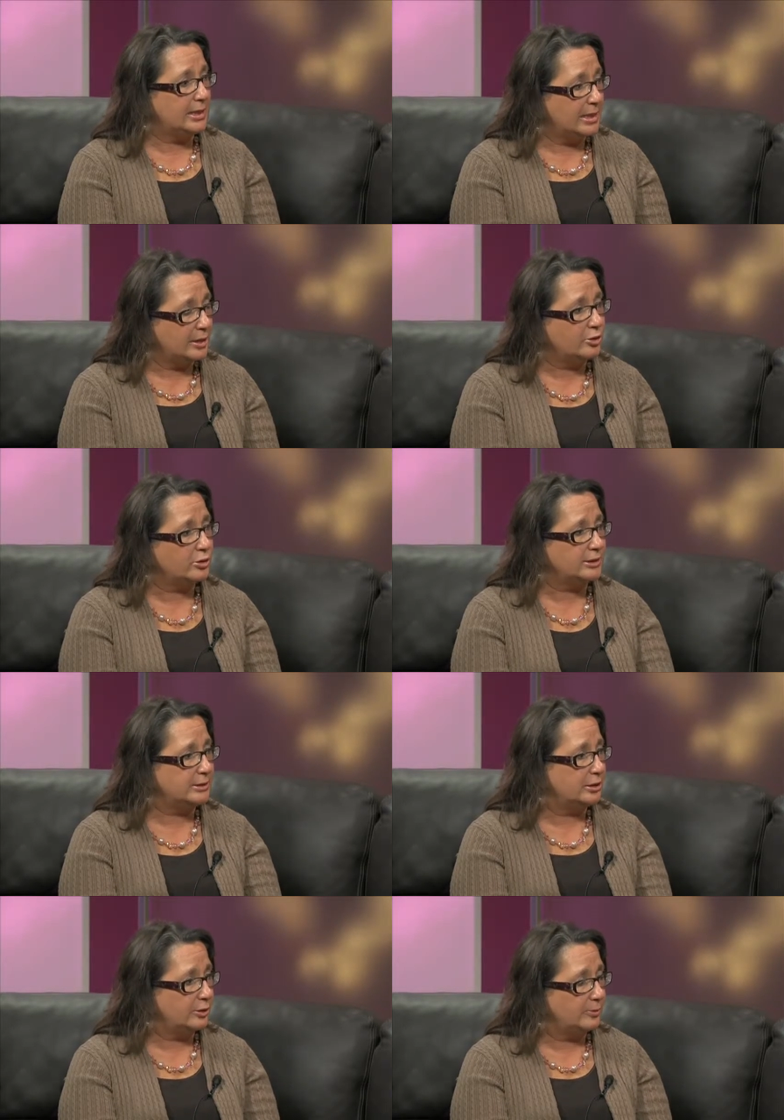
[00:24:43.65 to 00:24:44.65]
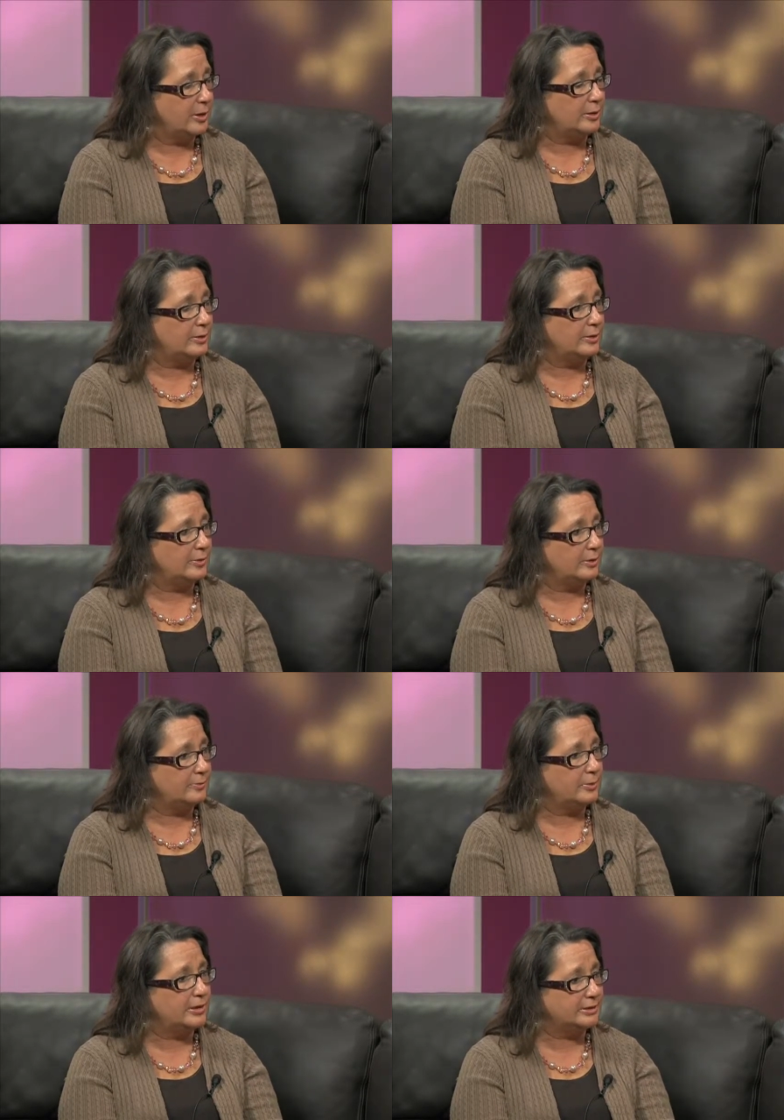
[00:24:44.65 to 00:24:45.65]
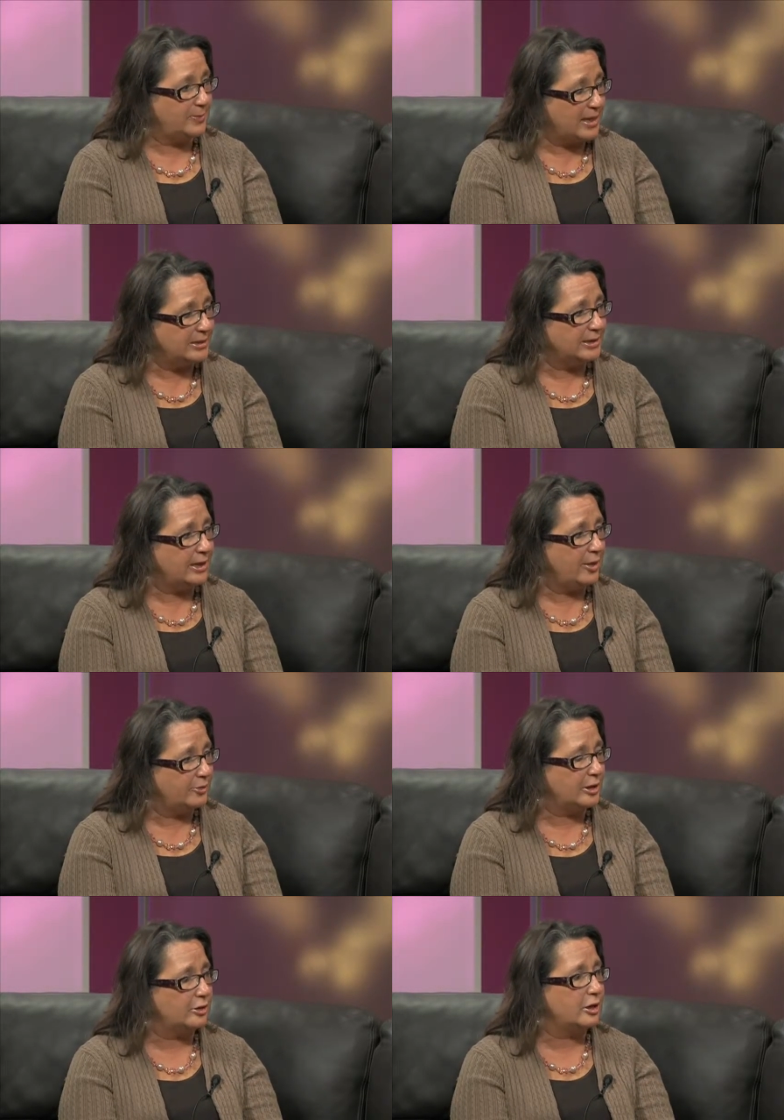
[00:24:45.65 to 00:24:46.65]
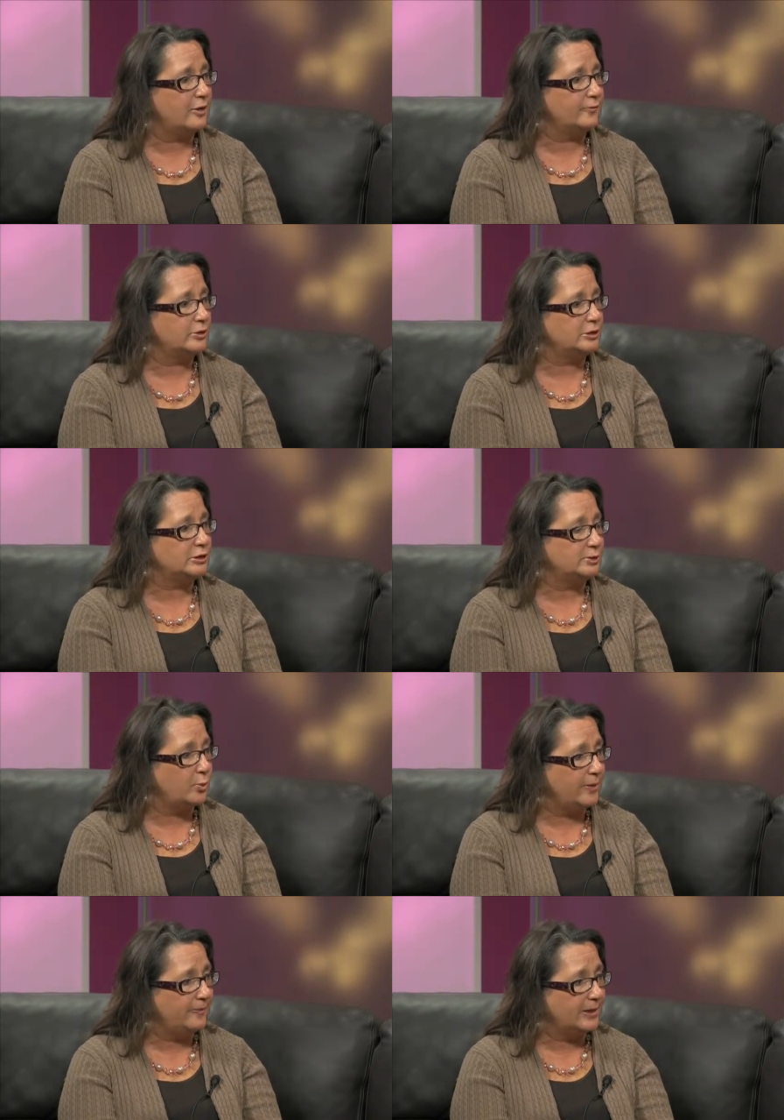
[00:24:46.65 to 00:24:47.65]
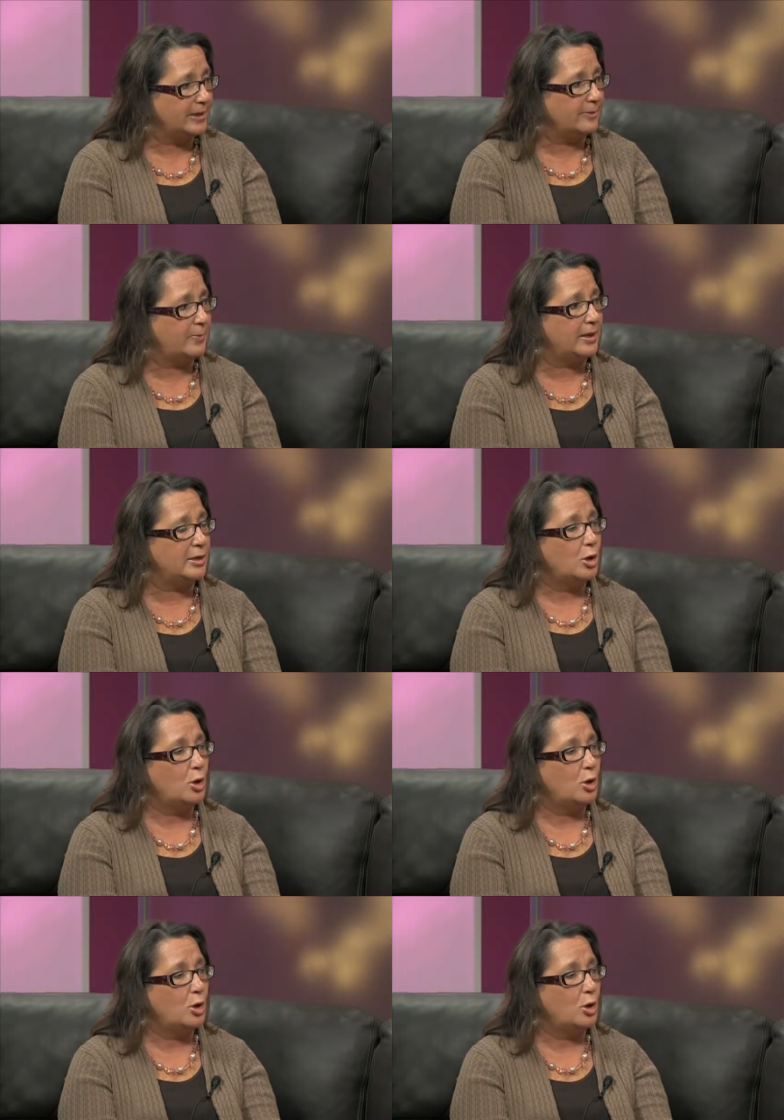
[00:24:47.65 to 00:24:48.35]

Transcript: increase, you know, uh, expanding healthcare coverage is one thing, but